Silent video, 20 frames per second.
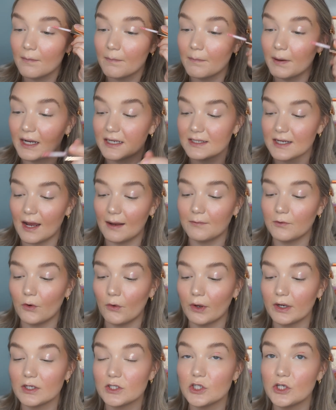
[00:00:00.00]
but I'm
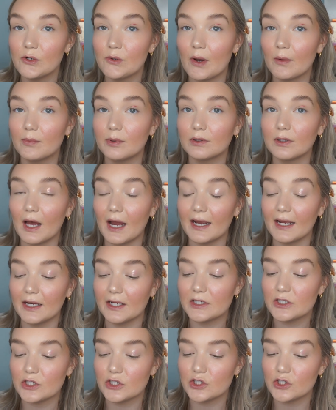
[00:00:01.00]
going to apply
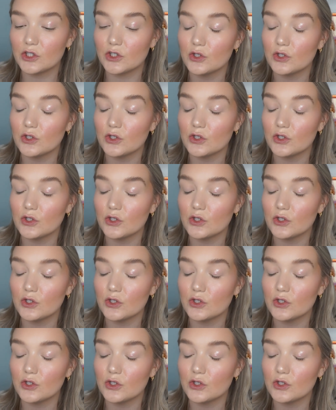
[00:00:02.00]
it